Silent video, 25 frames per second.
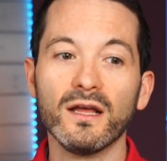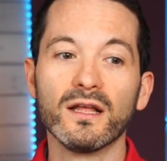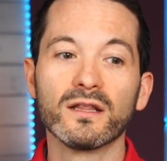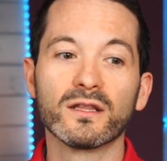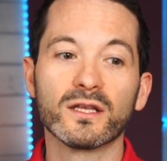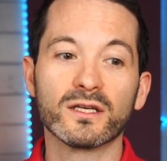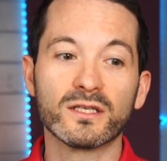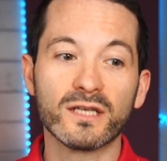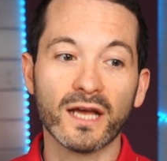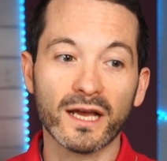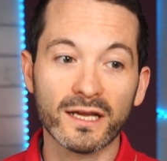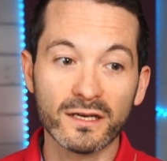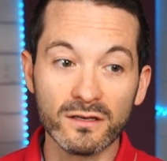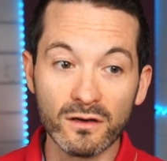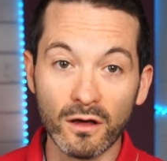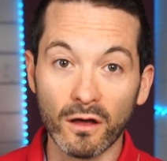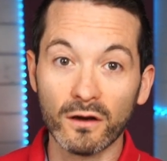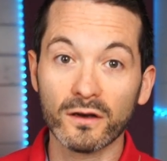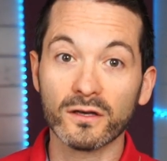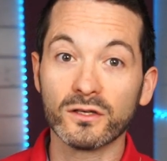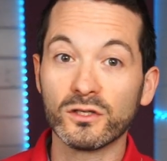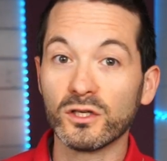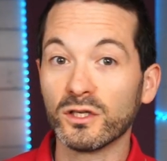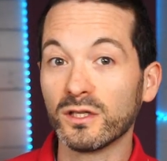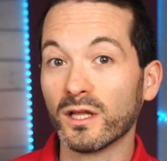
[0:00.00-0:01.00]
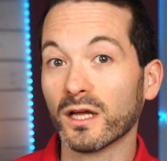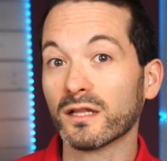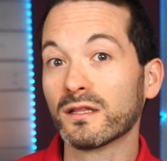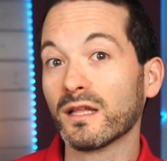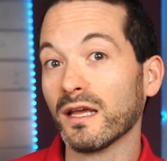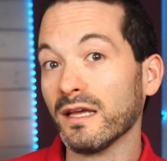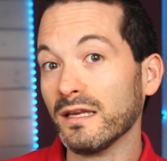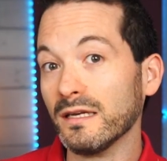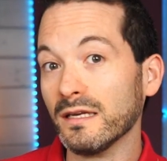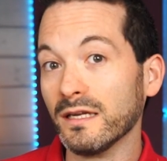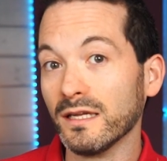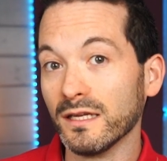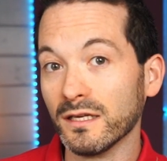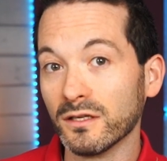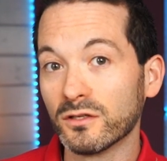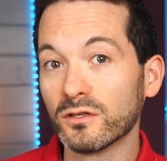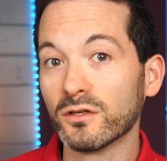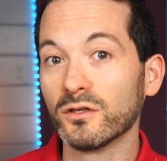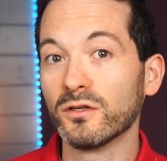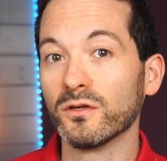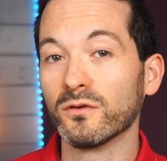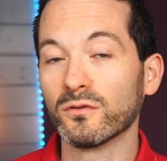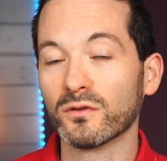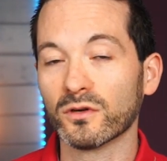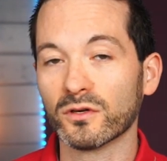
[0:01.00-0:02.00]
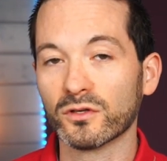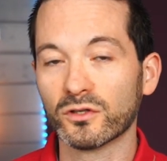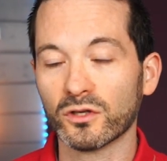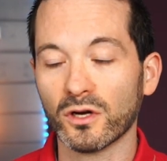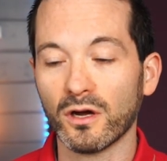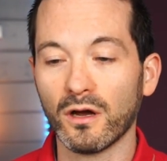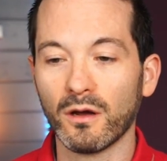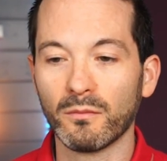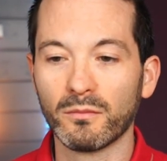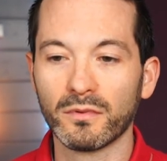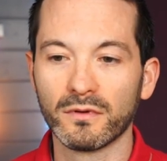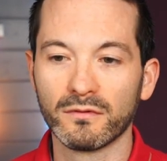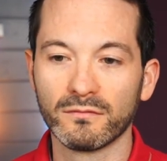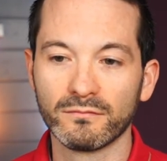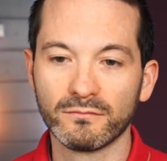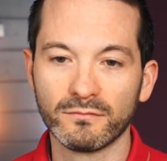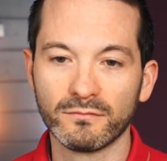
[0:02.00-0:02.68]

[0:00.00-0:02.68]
the technology that they need to do their job.